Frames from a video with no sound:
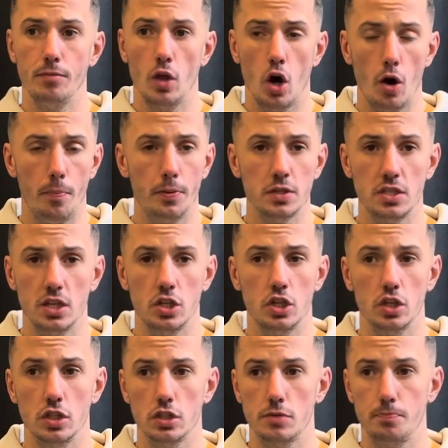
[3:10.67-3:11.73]

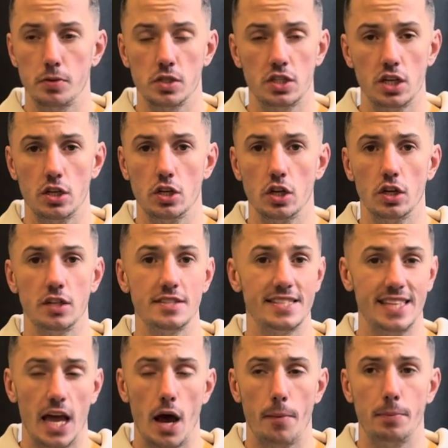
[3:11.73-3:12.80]
opposition's position,
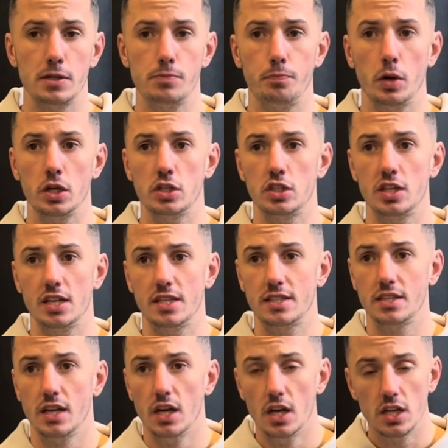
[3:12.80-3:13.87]
set up his
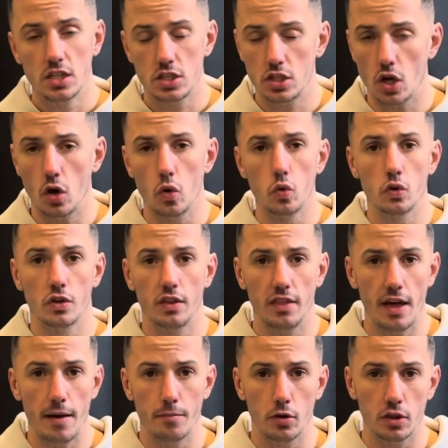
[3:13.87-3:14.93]
punches, sold
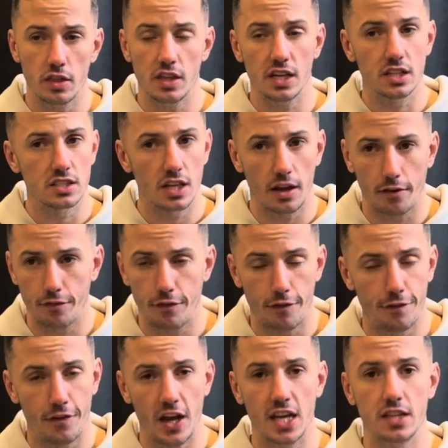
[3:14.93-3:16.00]
them on things like for
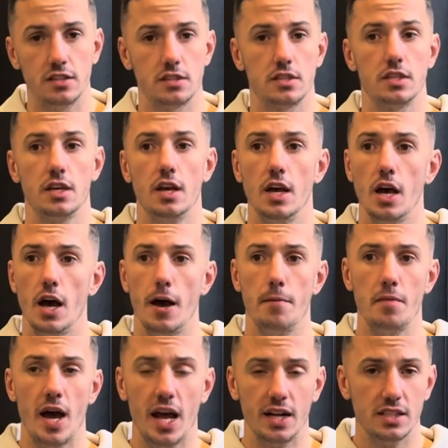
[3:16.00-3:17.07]
feints,
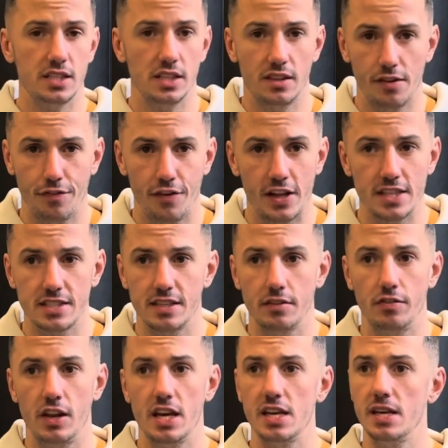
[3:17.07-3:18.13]
acted
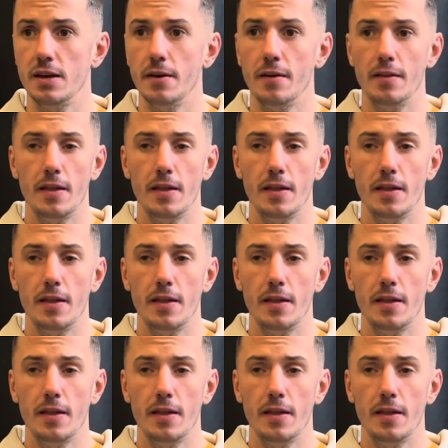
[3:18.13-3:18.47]
defensively,